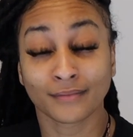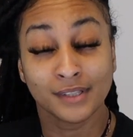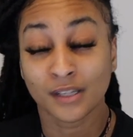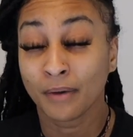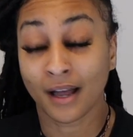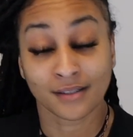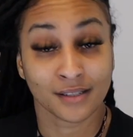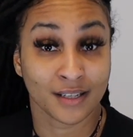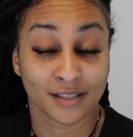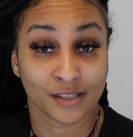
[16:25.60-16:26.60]

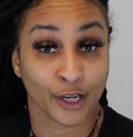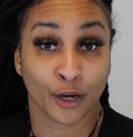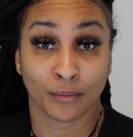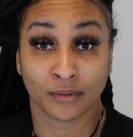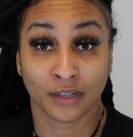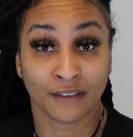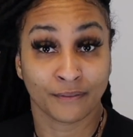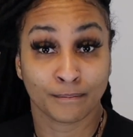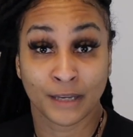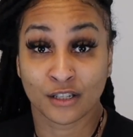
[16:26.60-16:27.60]
Suboxone is terrible.
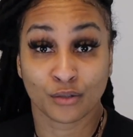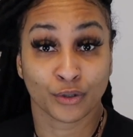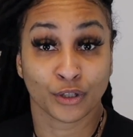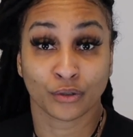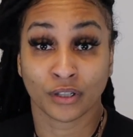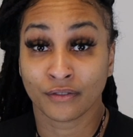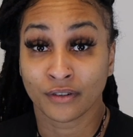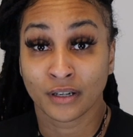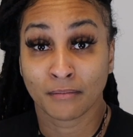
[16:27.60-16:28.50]
It messes with your liver.